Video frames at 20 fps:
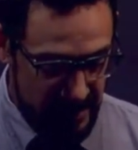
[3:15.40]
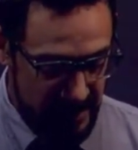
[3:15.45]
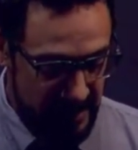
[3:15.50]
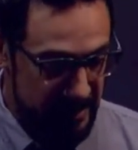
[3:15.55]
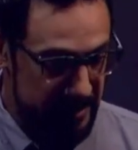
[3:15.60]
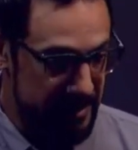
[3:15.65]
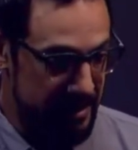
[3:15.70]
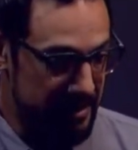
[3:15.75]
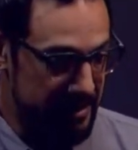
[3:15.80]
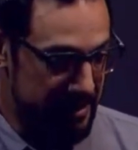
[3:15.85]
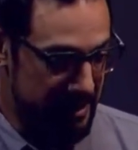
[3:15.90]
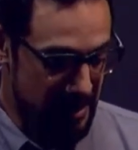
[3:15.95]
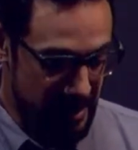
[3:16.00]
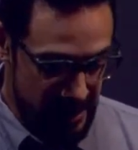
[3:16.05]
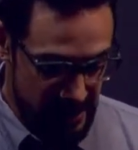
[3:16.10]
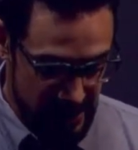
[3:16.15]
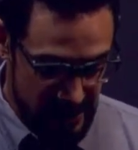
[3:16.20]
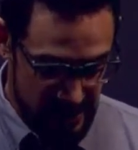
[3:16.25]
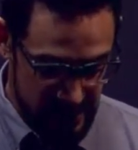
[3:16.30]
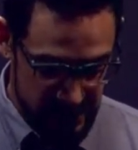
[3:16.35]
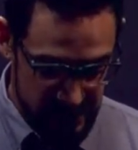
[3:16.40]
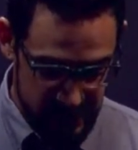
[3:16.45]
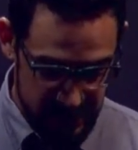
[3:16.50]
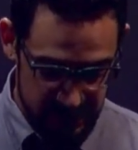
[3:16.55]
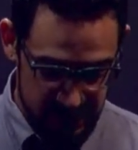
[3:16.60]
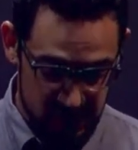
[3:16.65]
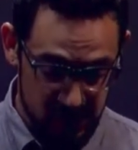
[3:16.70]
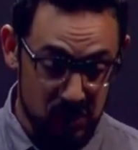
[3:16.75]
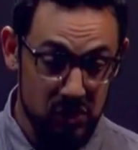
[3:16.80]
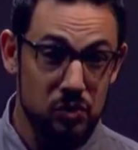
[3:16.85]
and that the I
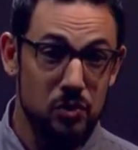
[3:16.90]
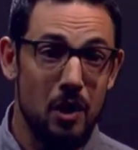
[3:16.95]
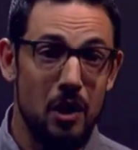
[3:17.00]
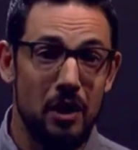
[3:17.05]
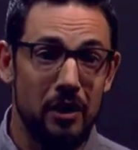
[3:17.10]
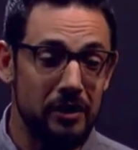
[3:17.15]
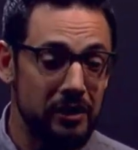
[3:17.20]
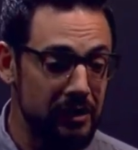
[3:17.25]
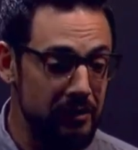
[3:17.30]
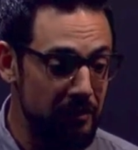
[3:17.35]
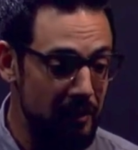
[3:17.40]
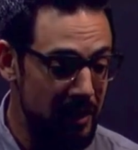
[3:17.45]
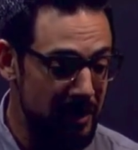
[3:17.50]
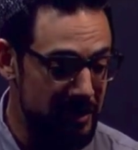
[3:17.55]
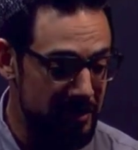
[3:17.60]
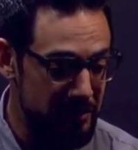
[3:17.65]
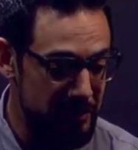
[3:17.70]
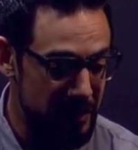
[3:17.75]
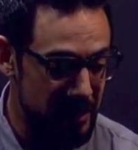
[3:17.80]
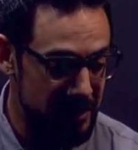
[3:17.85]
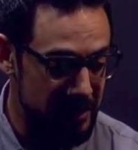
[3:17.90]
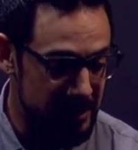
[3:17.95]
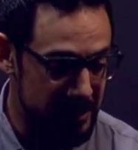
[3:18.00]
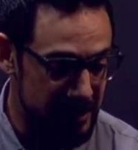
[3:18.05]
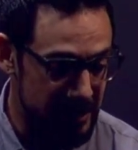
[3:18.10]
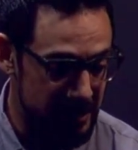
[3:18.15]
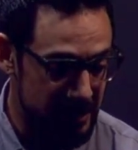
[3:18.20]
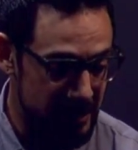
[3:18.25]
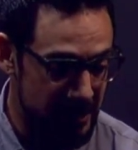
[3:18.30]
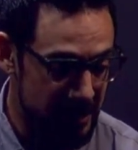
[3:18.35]
is strongly
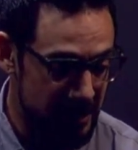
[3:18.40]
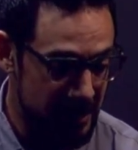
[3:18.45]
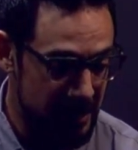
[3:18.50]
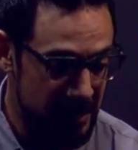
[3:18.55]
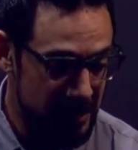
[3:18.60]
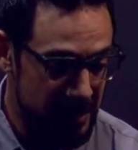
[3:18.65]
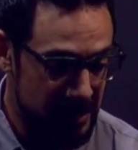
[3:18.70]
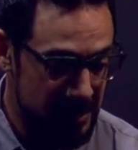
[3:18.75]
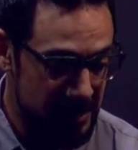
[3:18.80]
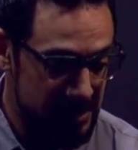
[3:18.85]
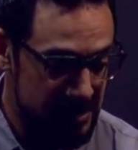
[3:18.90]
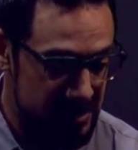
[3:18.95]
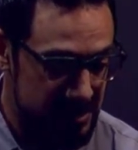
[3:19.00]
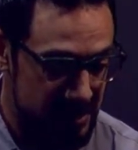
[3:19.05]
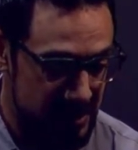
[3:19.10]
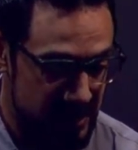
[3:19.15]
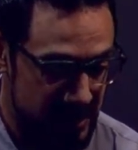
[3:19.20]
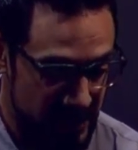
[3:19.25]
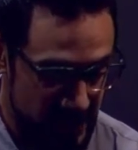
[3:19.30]
recommended. So the